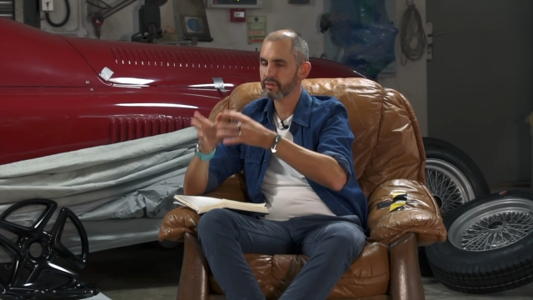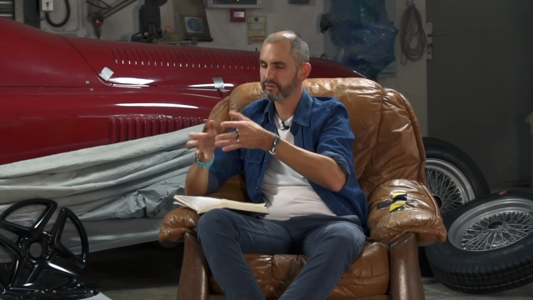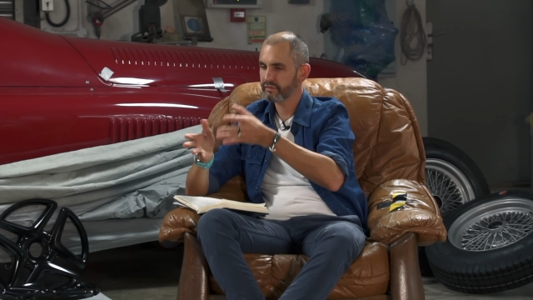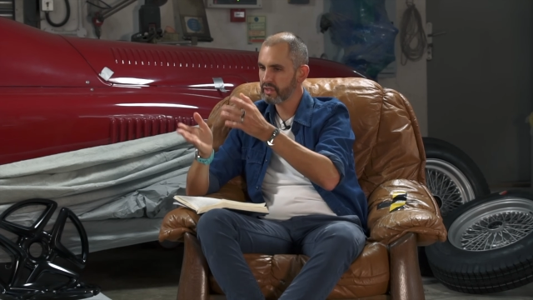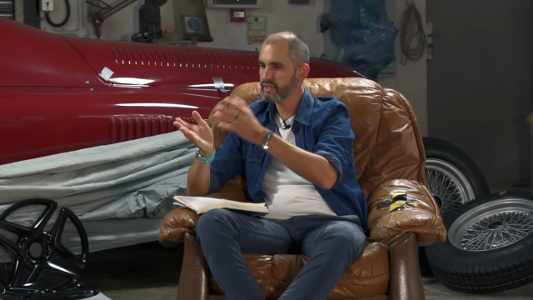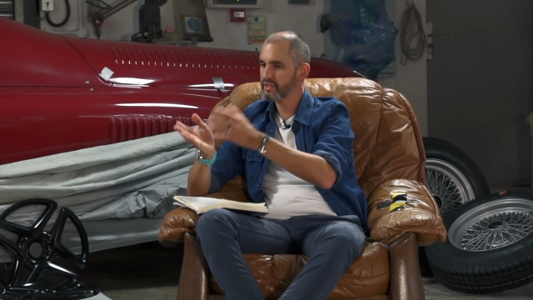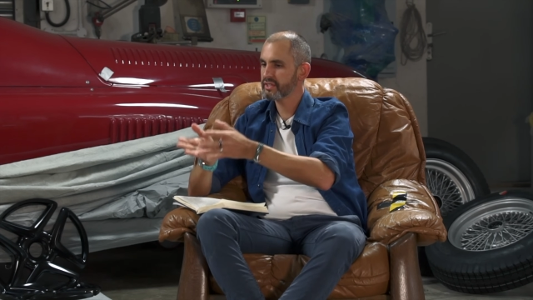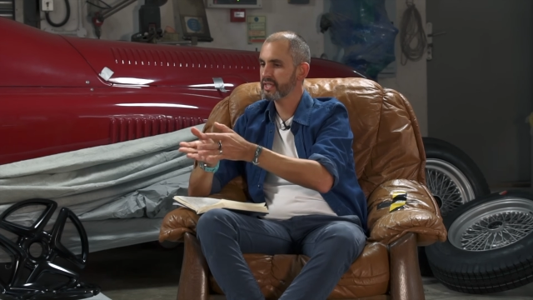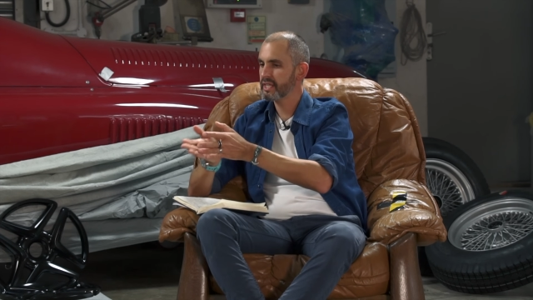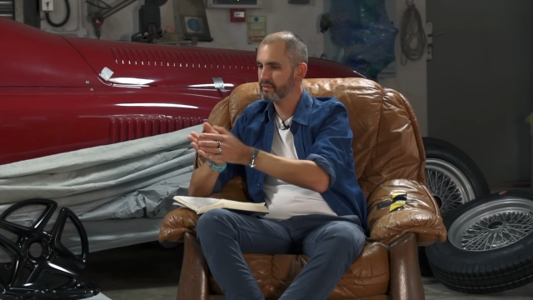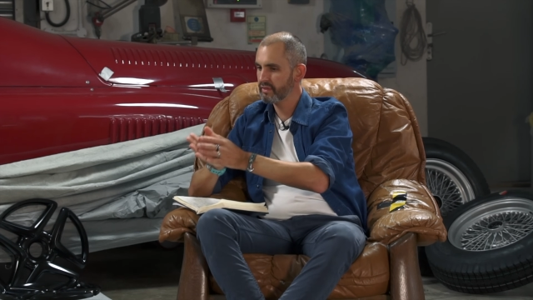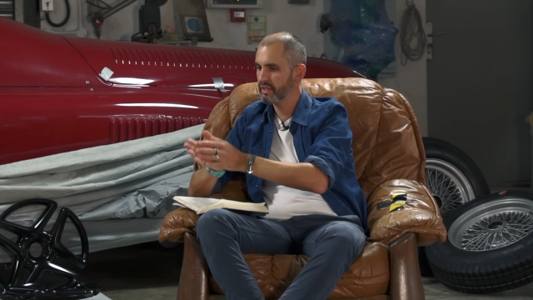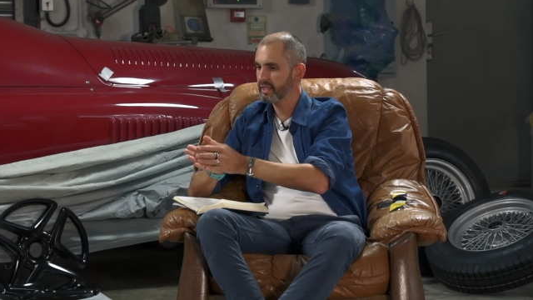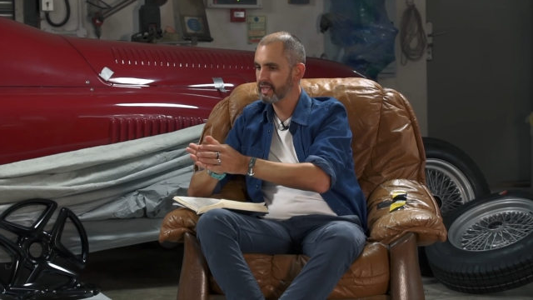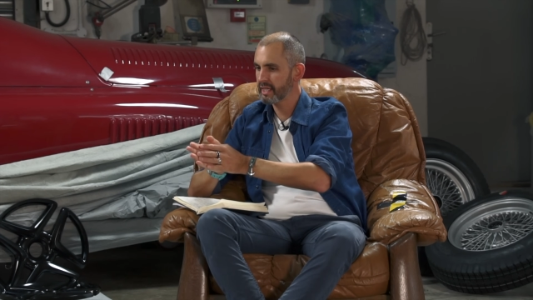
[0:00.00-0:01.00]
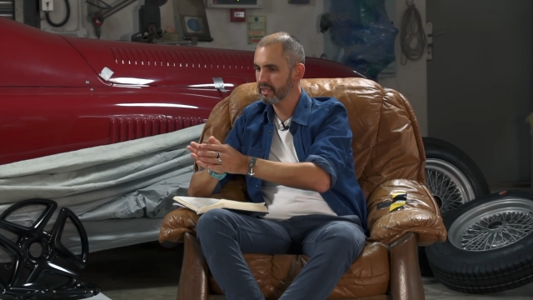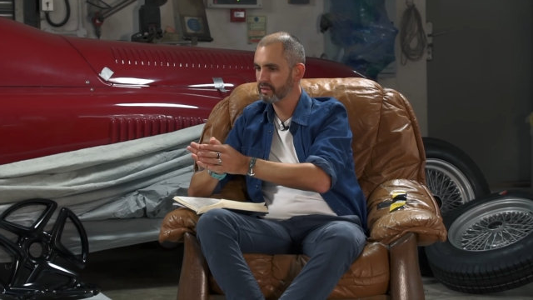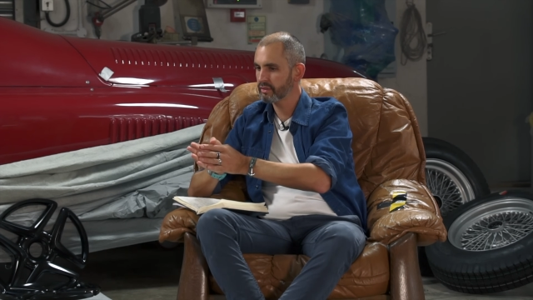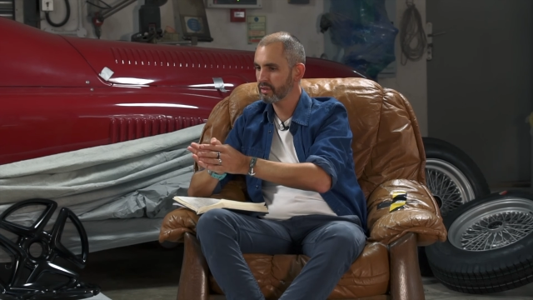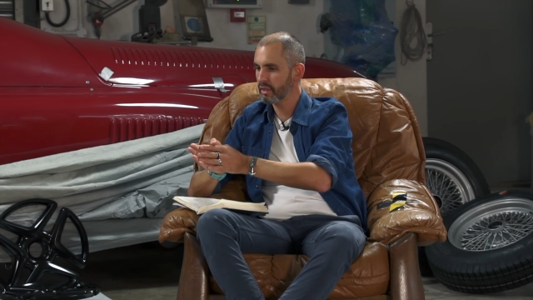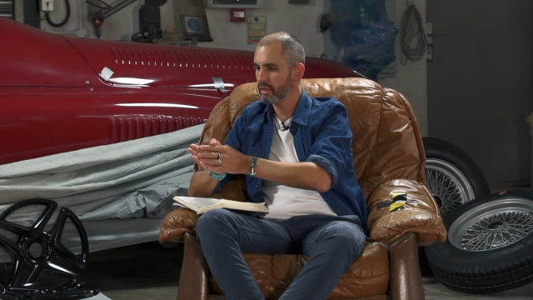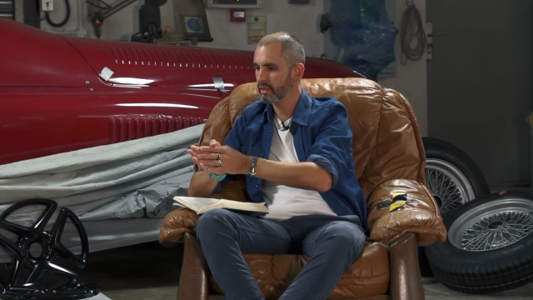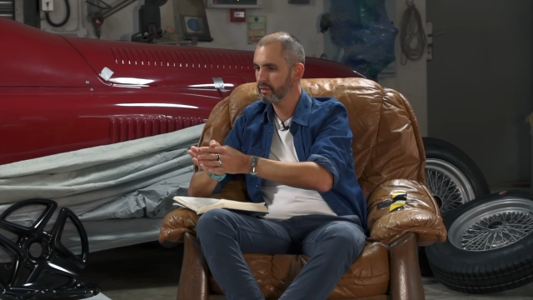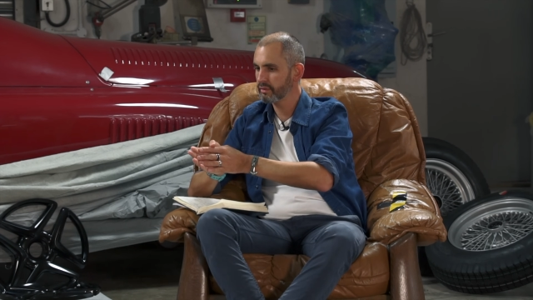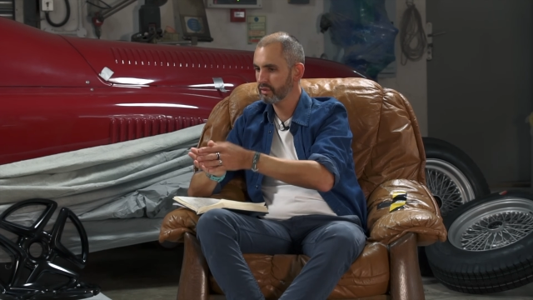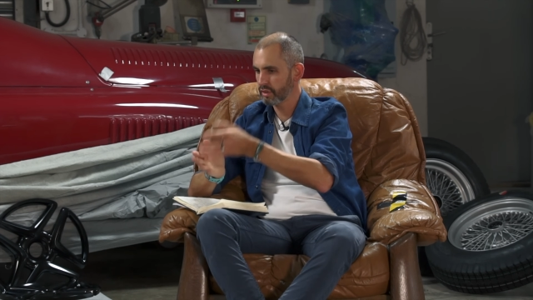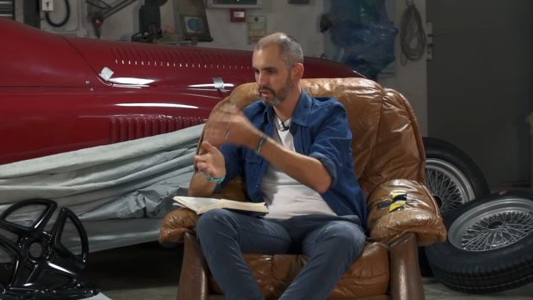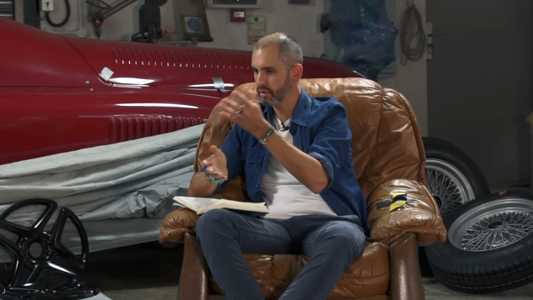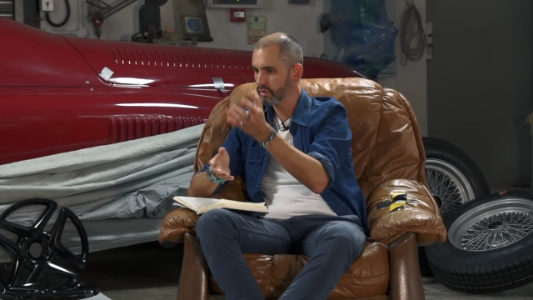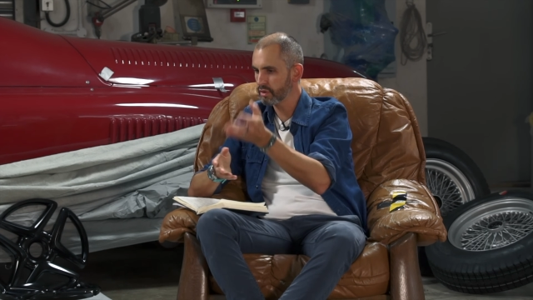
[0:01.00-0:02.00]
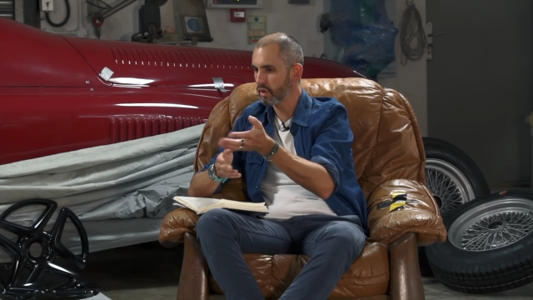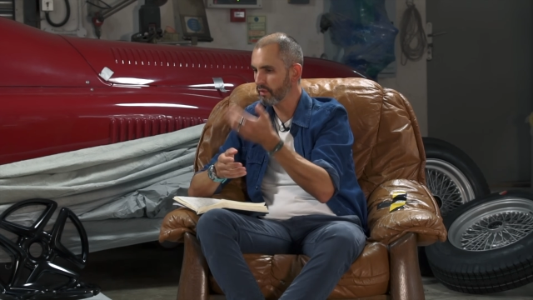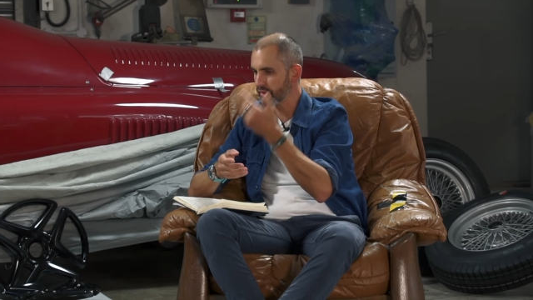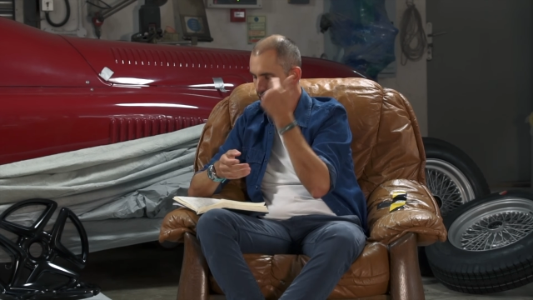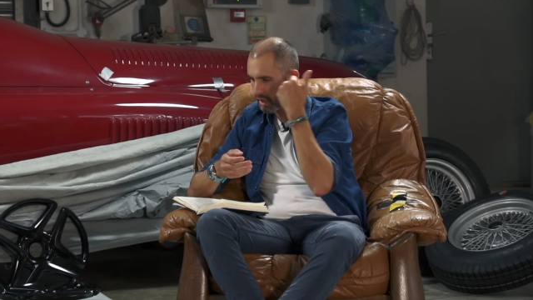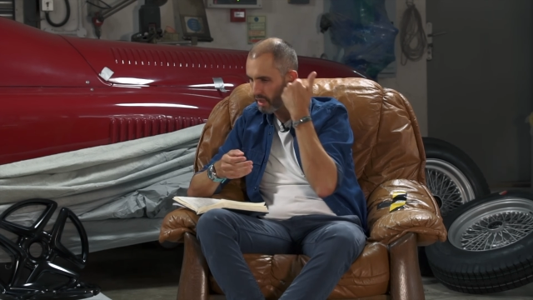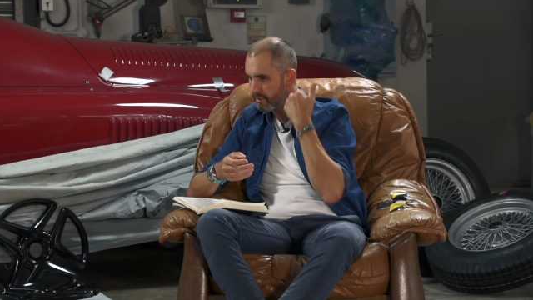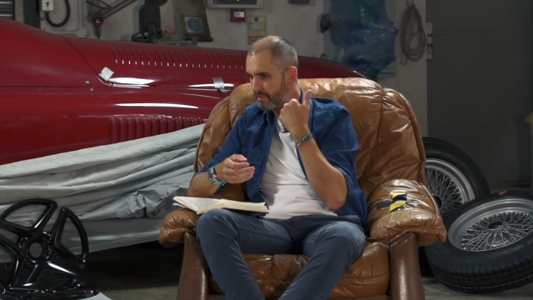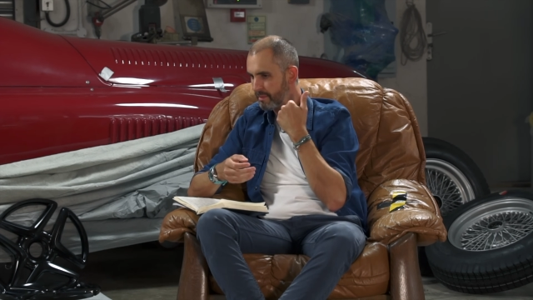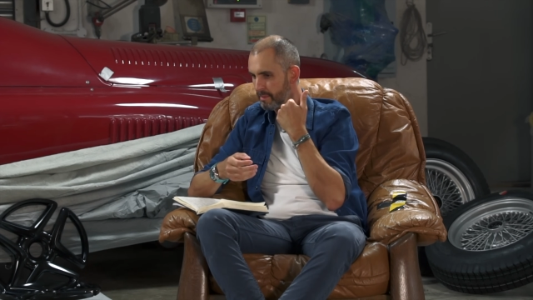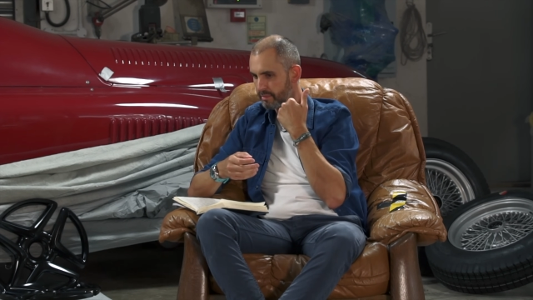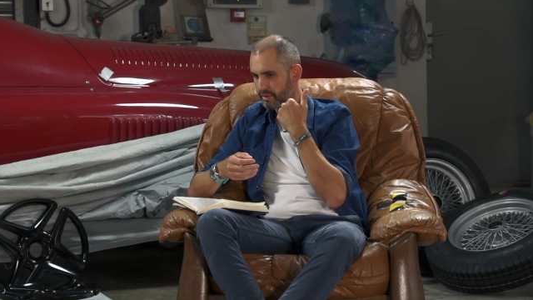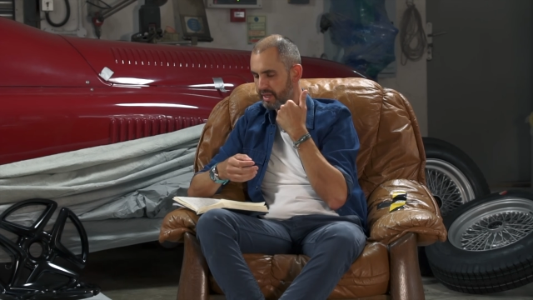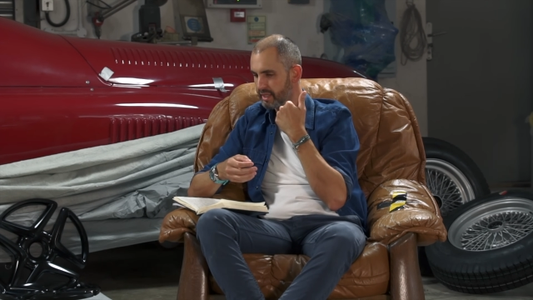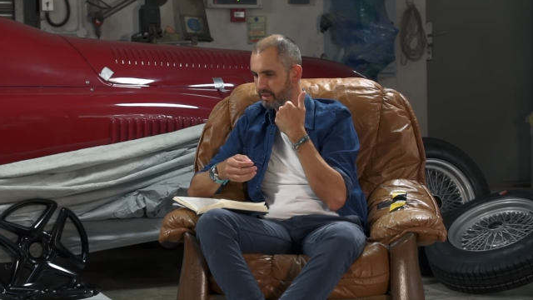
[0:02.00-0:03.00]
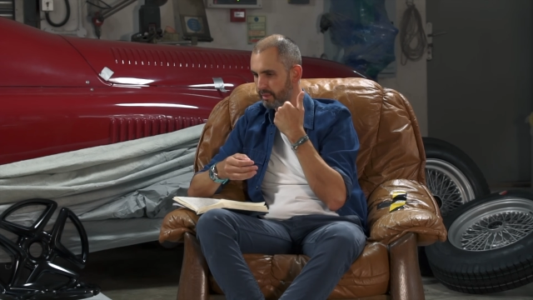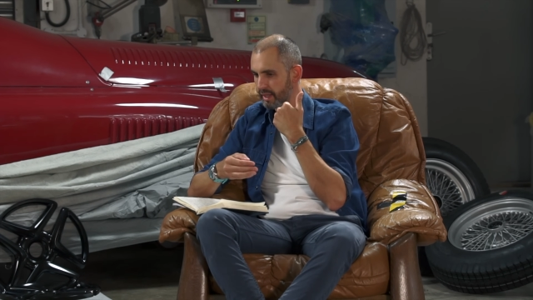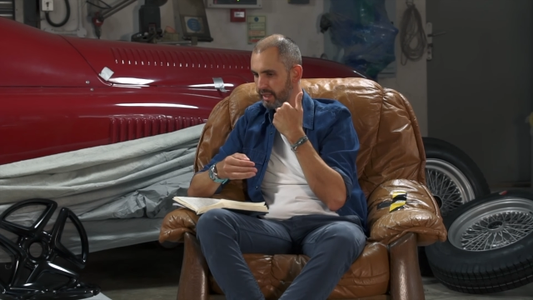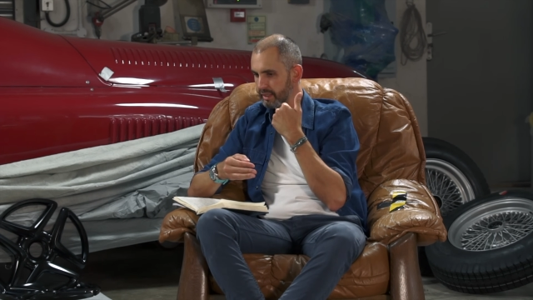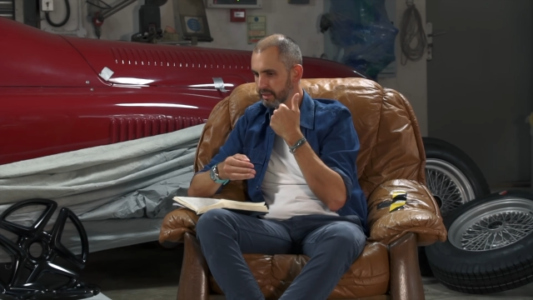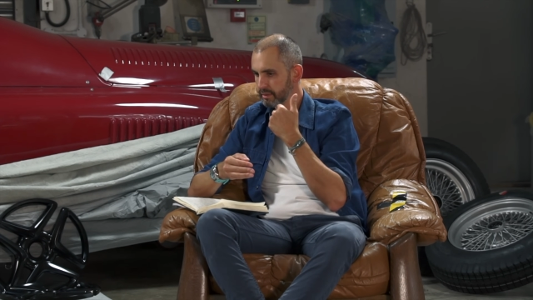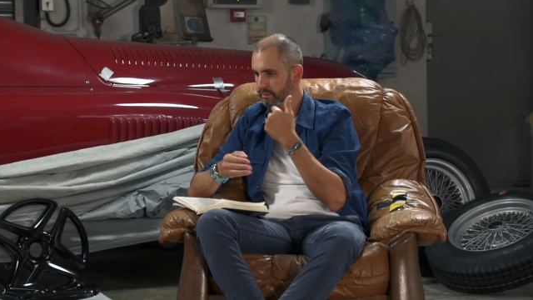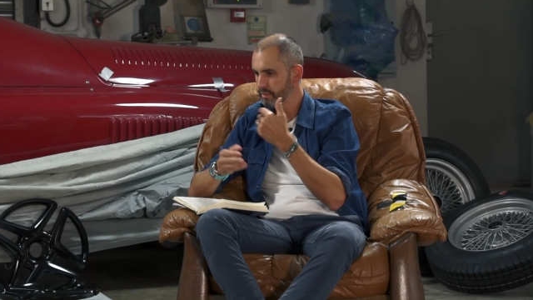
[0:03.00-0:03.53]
first TV gig that you got, that I remember anyway,